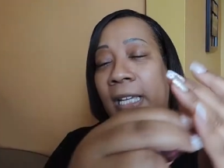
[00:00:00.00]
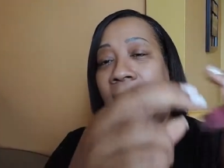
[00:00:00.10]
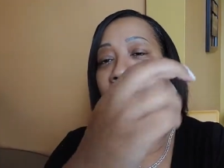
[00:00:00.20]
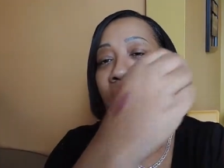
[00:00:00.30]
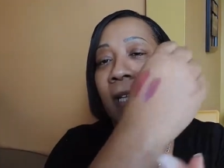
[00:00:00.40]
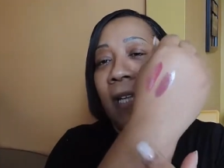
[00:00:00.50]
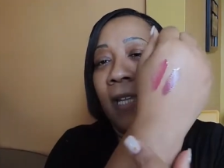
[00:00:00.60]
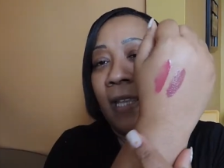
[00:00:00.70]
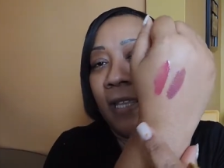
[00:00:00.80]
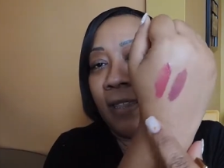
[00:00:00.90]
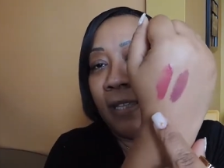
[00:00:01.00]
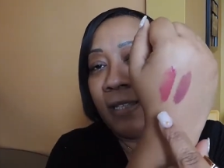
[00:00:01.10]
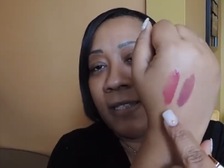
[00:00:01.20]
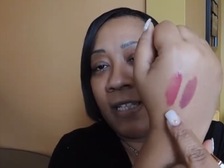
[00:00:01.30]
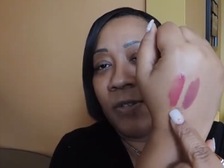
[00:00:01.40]
And
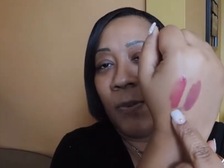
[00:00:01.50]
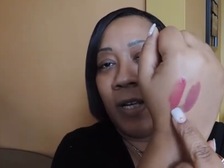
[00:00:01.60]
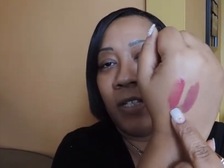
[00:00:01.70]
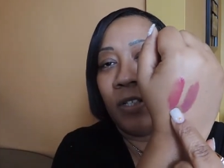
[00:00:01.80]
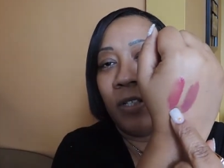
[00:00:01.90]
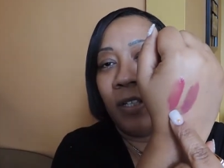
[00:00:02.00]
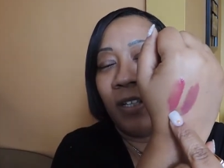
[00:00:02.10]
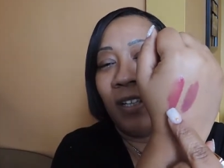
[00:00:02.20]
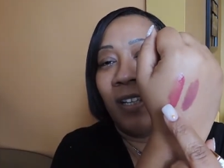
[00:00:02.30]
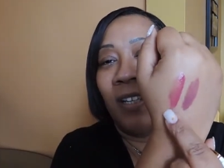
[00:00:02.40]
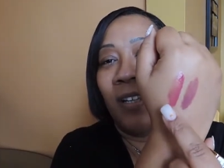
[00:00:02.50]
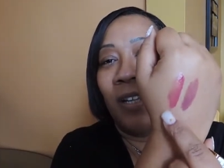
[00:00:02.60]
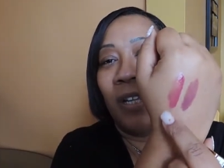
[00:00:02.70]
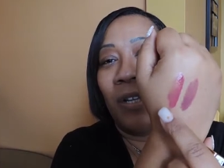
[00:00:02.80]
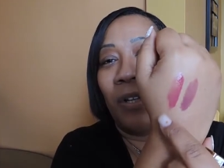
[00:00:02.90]
there's that swatch
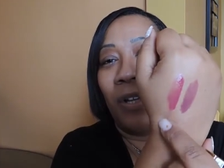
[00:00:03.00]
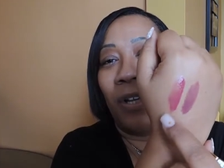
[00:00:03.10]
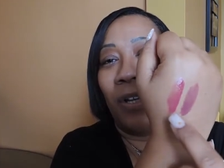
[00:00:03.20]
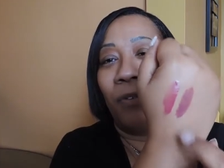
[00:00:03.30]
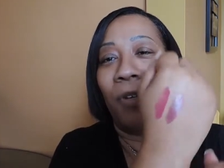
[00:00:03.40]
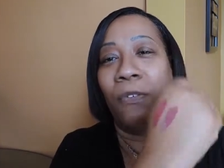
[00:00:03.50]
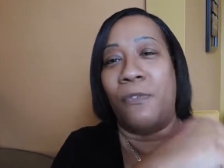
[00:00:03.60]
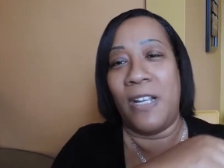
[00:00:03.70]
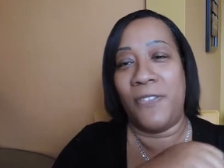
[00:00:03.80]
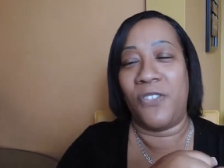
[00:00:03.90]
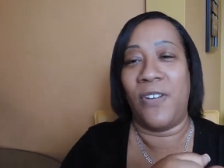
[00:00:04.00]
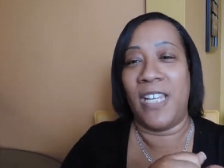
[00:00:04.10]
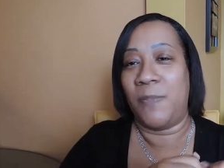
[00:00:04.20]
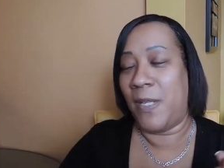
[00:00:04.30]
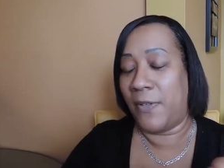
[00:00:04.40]
of Rabbit's
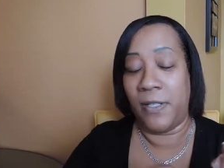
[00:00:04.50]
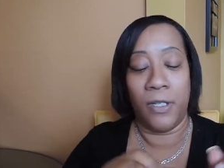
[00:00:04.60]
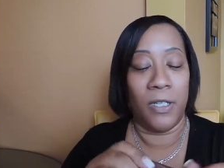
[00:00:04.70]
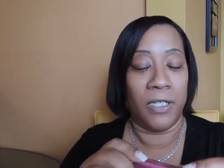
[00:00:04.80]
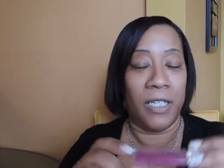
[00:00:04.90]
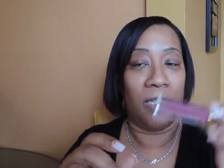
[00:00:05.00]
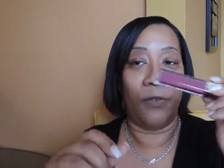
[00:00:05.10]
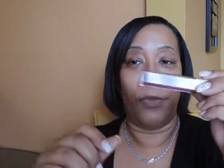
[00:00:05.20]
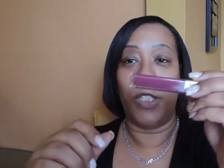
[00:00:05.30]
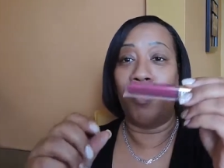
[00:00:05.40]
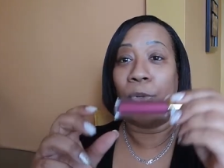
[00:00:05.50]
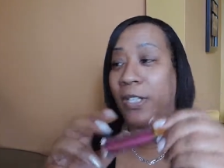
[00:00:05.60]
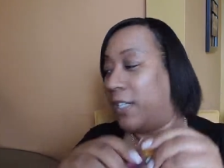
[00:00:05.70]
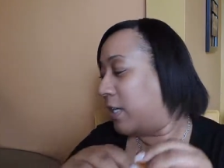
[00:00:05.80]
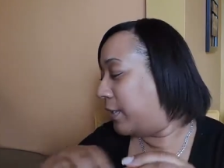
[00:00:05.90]
Raspberry. Again, a really
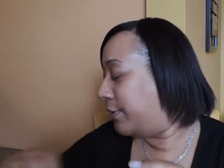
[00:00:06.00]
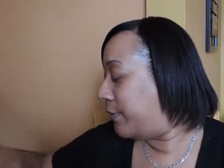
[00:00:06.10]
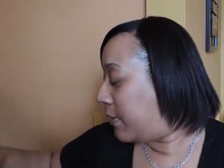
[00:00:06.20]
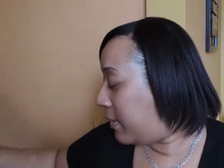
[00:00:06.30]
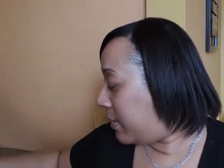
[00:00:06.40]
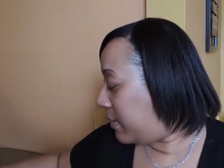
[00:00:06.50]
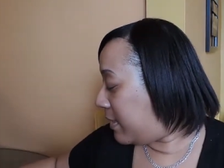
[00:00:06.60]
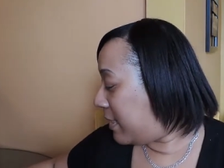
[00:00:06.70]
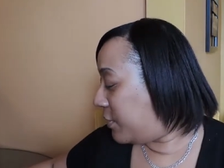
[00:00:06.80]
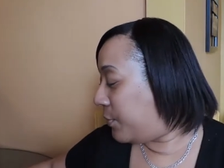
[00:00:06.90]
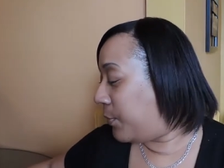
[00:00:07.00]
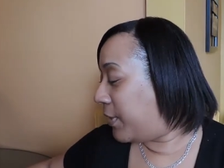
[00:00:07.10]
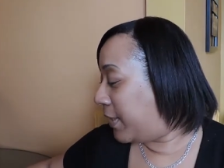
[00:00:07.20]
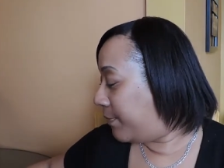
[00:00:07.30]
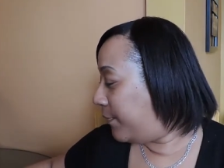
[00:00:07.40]
pretty color, not too
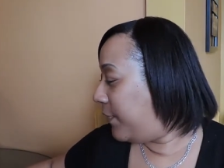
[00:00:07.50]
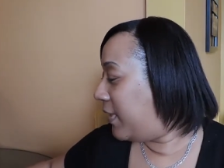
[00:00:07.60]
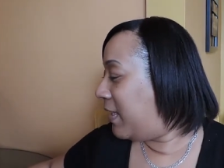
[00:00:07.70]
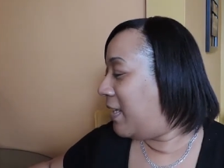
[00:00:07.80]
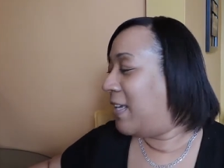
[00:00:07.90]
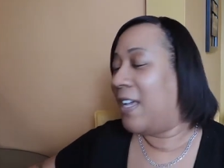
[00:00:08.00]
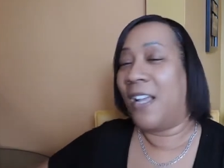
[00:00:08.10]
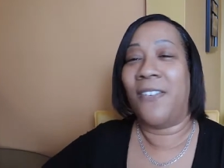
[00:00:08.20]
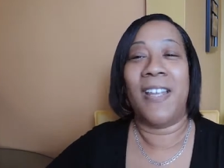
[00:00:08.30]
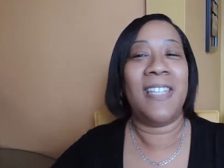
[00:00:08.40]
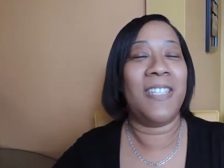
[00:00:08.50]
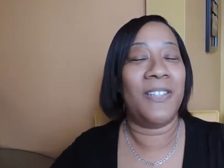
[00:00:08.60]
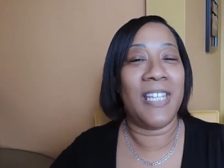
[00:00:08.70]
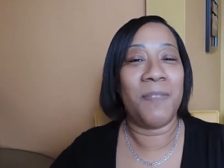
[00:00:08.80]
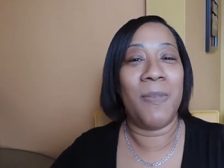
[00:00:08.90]
fat. Alright,
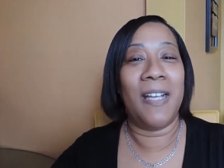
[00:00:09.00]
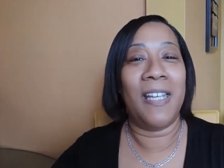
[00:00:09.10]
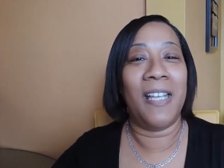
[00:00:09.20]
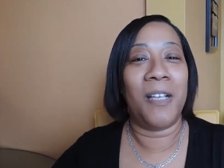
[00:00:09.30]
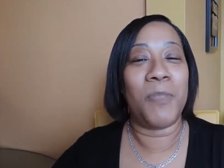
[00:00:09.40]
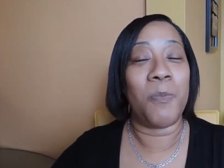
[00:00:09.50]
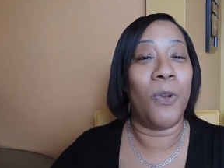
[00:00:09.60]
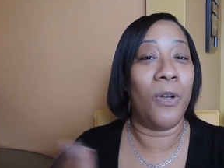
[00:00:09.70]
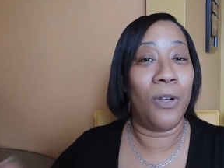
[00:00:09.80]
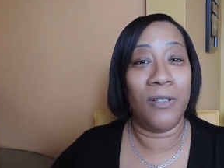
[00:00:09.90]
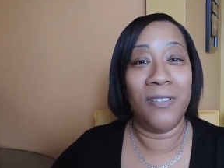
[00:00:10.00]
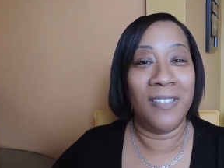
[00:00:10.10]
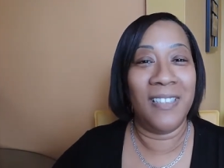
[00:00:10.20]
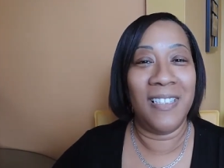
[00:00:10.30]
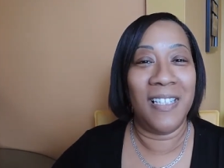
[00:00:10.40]
so that's my um, small
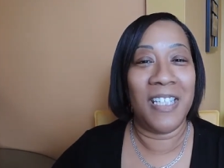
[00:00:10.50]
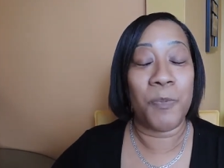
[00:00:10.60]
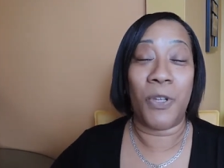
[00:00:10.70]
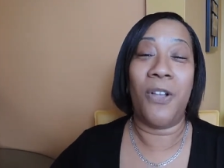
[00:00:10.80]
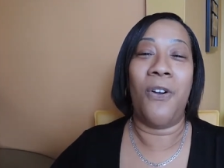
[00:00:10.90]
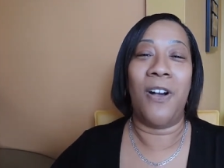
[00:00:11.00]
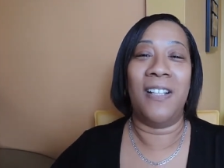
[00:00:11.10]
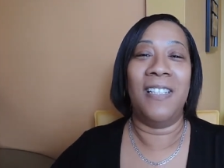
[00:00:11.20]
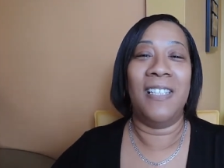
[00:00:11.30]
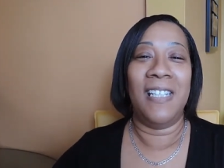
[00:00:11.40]
spring haul.